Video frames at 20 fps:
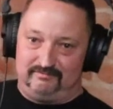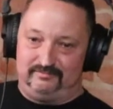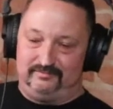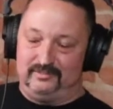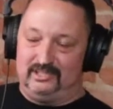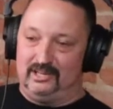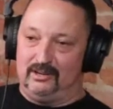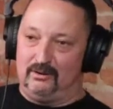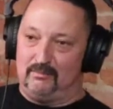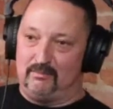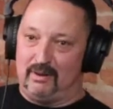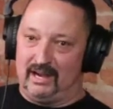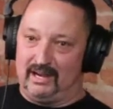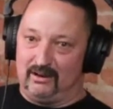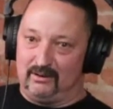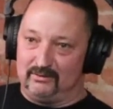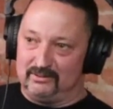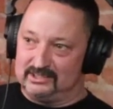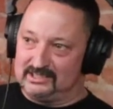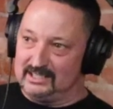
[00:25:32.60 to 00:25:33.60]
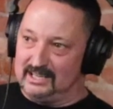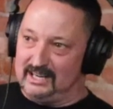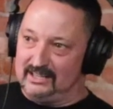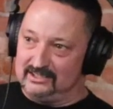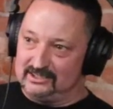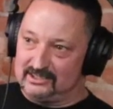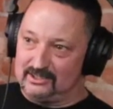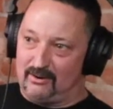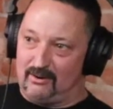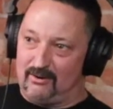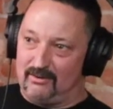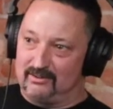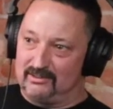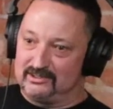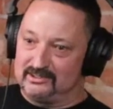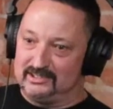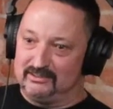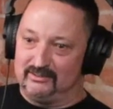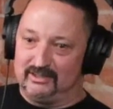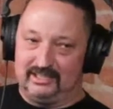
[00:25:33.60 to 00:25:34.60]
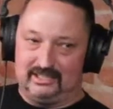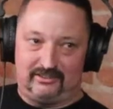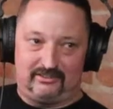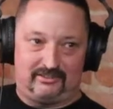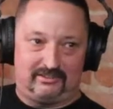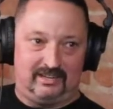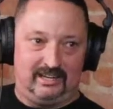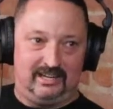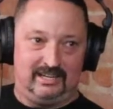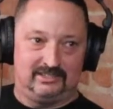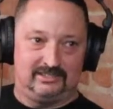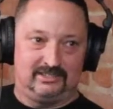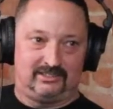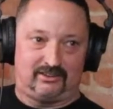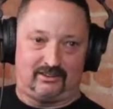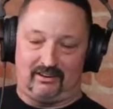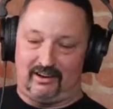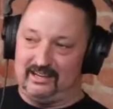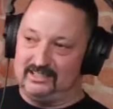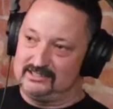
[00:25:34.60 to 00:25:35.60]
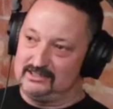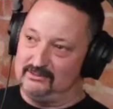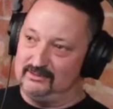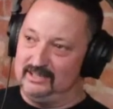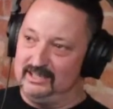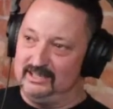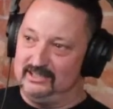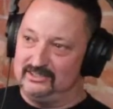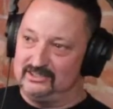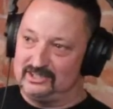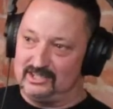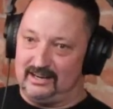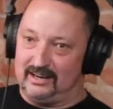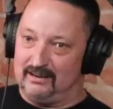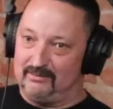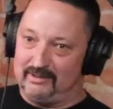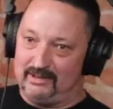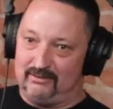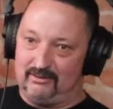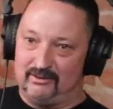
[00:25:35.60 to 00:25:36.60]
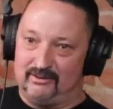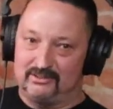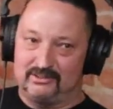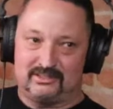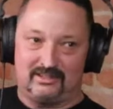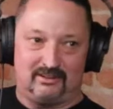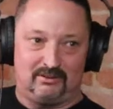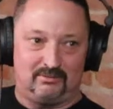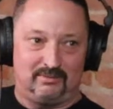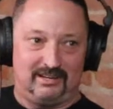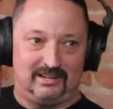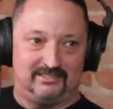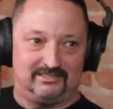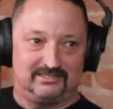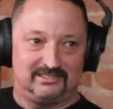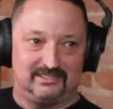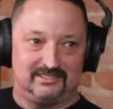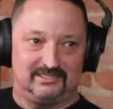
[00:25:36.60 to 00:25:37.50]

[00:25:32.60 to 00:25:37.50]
you know, bang on the side of the starter, see we get the engine cranked so we can get it shot, they don't know what you're talking about. So